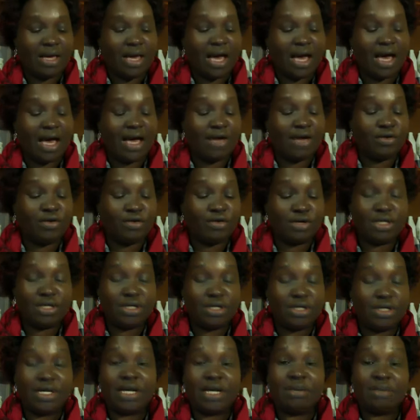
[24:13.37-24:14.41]
iron,
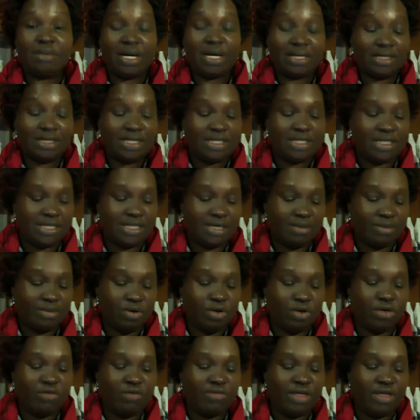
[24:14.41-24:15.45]
and magnesium,
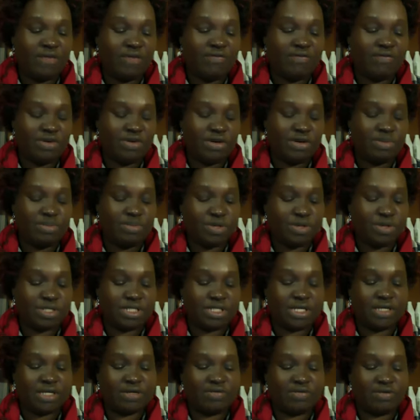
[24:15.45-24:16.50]
all of them very
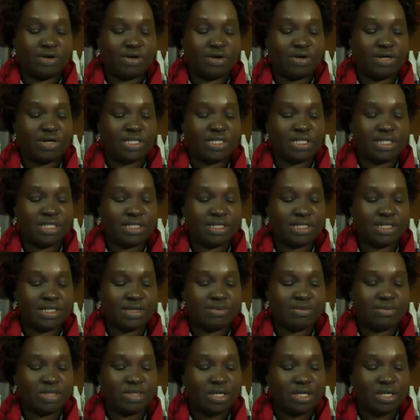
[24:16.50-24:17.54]
important for our system.